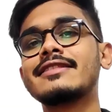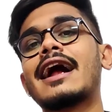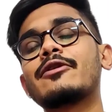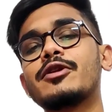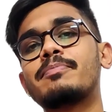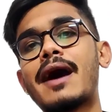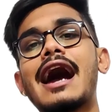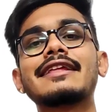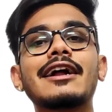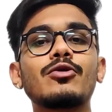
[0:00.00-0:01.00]
that will
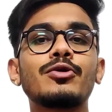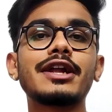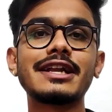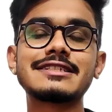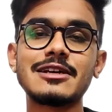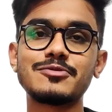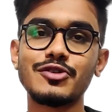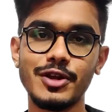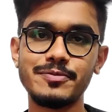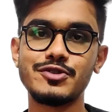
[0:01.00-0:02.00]
buy that O T T
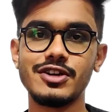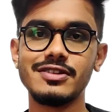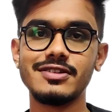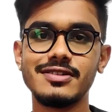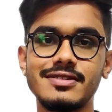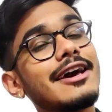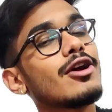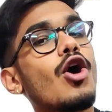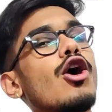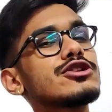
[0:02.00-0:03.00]
subscription.
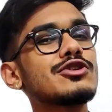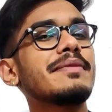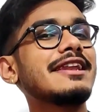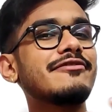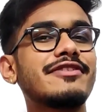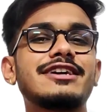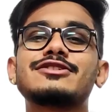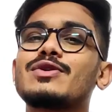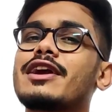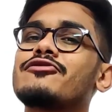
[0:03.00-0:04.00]
There are also many
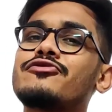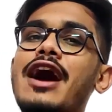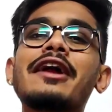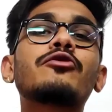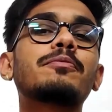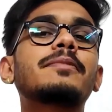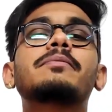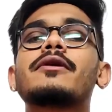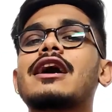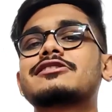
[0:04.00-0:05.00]
ways you can find what
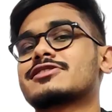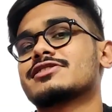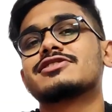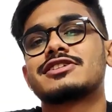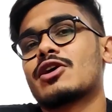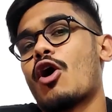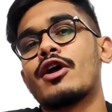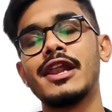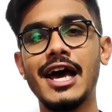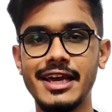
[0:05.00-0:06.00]
people are searching
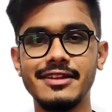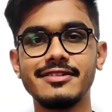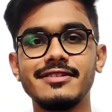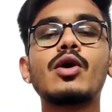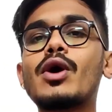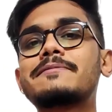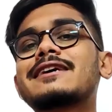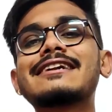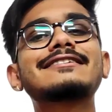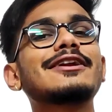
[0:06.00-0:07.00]
online. The
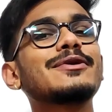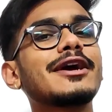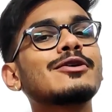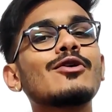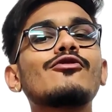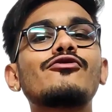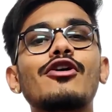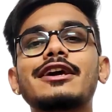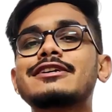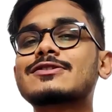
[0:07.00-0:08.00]
websites that you can go
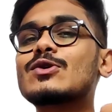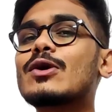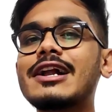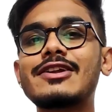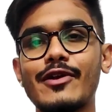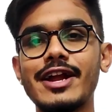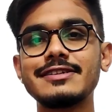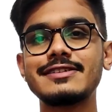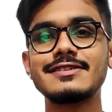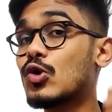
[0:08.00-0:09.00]
for is Google
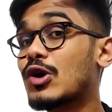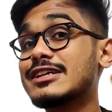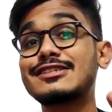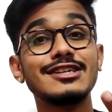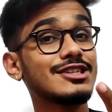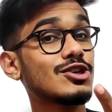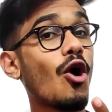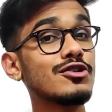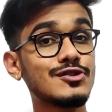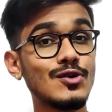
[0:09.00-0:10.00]
Trends, Google Search
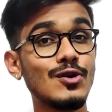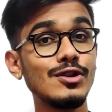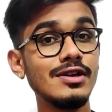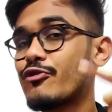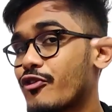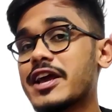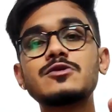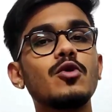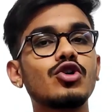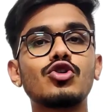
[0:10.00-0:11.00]
Console,
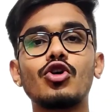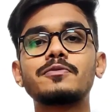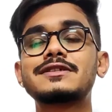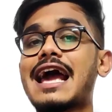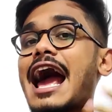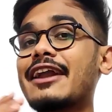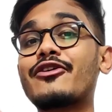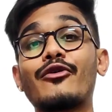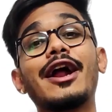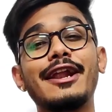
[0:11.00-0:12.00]
Facebook groups,
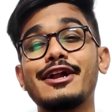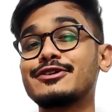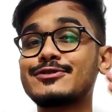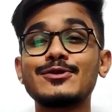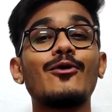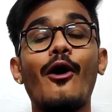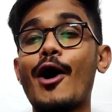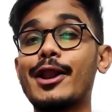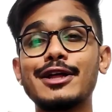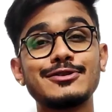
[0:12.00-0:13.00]
and Reddit, so
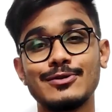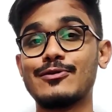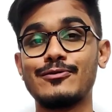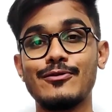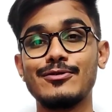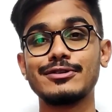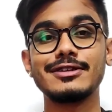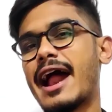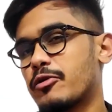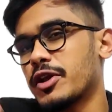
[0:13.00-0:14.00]
on and so forth.
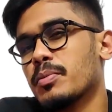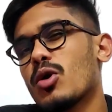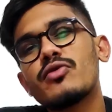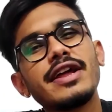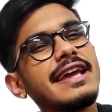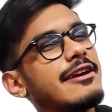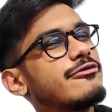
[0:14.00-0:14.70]
And one more very